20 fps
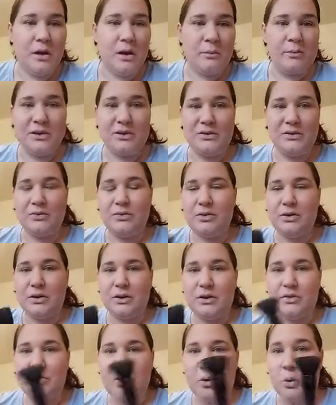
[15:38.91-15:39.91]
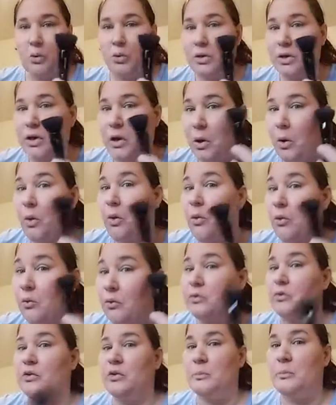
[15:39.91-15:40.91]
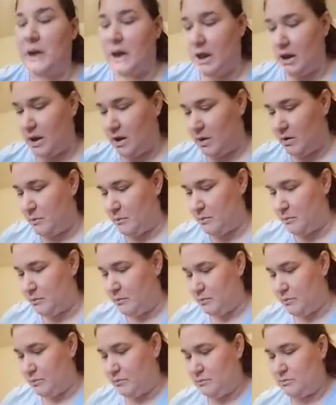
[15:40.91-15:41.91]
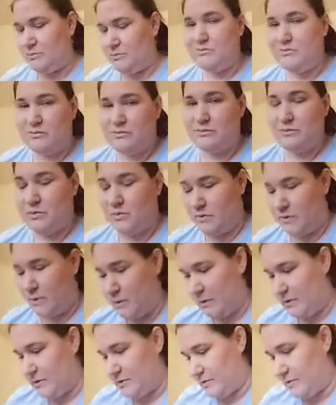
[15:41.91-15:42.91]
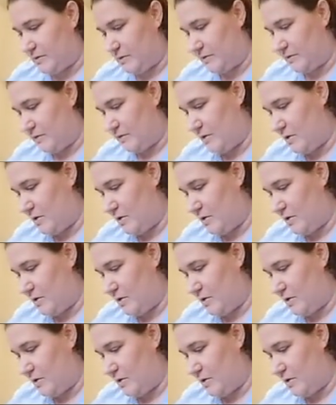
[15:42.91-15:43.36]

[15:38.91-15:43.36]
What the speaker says: but you don't look totally over made up. If that makes any sense.